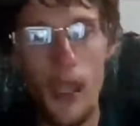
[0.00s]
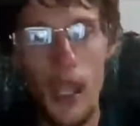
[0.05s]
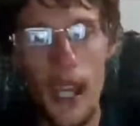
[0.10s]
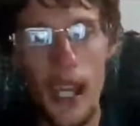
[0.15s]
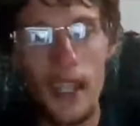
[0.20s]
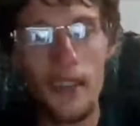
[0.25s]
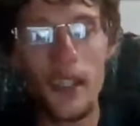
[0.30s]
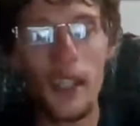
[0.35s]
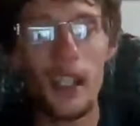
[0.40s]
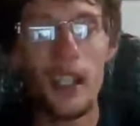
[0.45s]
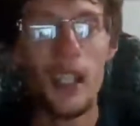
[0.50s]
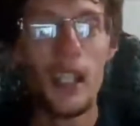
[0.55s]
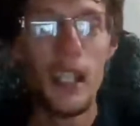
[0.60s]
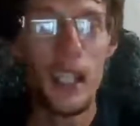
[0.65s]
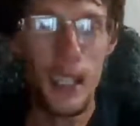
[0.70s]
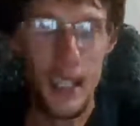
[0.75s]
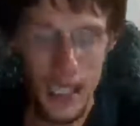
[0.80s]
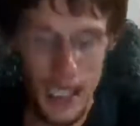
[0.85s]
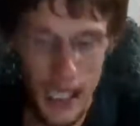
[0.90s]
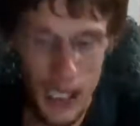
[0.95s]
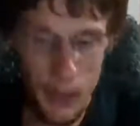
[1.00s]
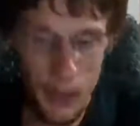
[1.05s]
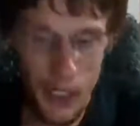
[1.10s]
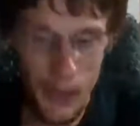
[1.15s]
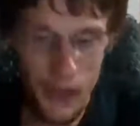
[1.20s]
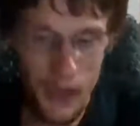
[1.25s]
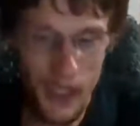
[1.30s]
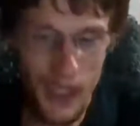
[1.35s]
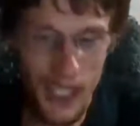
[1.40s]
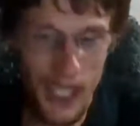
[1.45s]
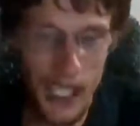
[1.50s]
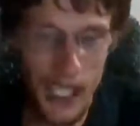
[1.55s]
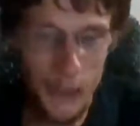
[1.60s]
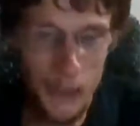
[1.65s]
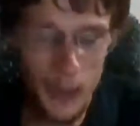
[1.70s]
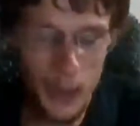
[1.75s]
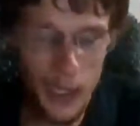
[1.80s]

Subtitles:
I had to take my live